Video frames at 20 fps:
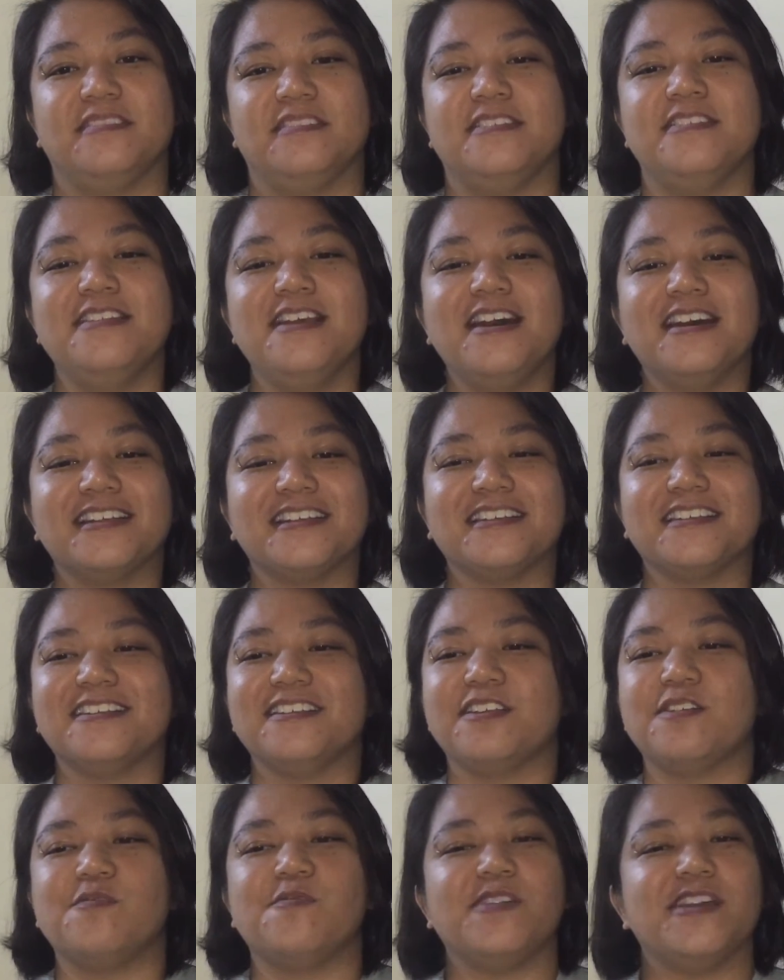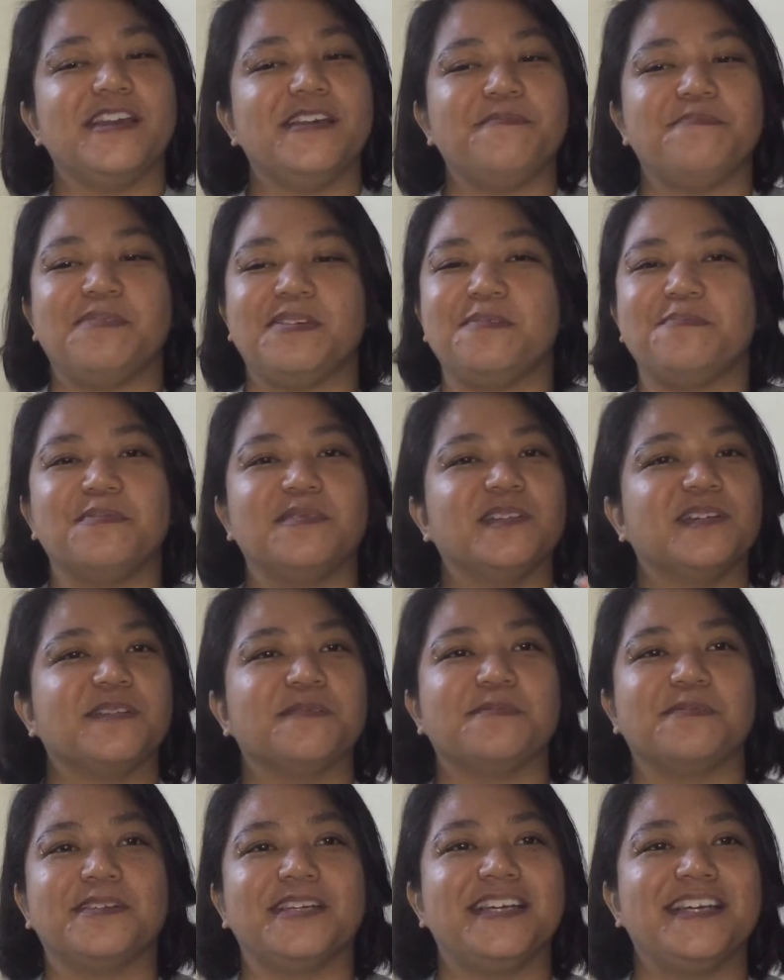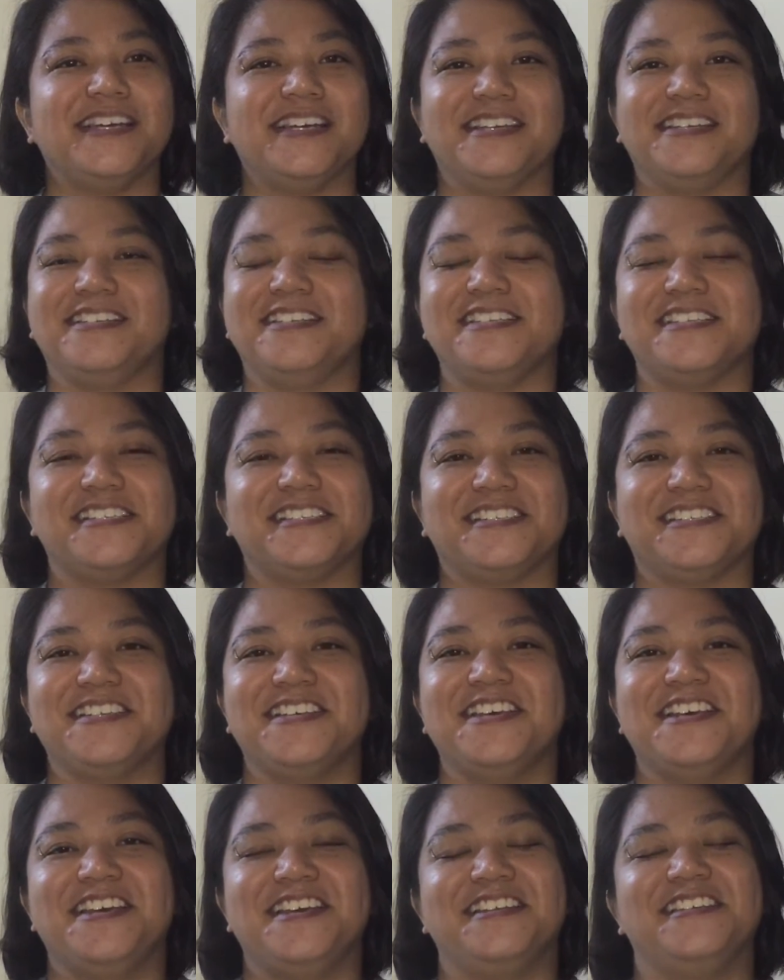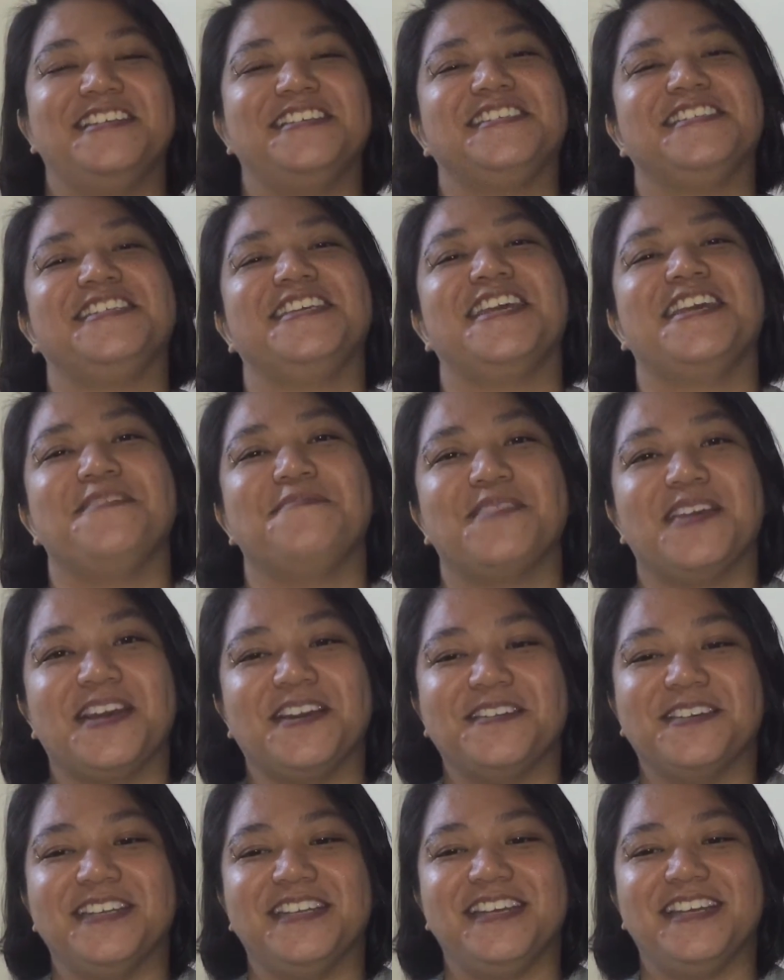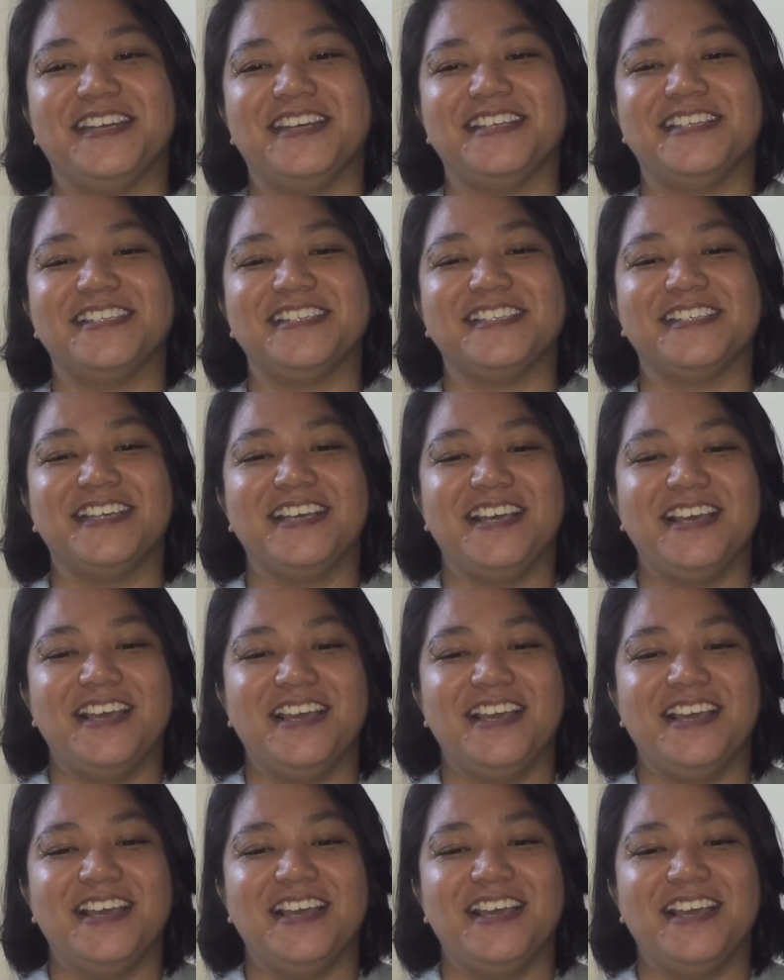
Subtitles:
Not the way people are playing this game nowadays.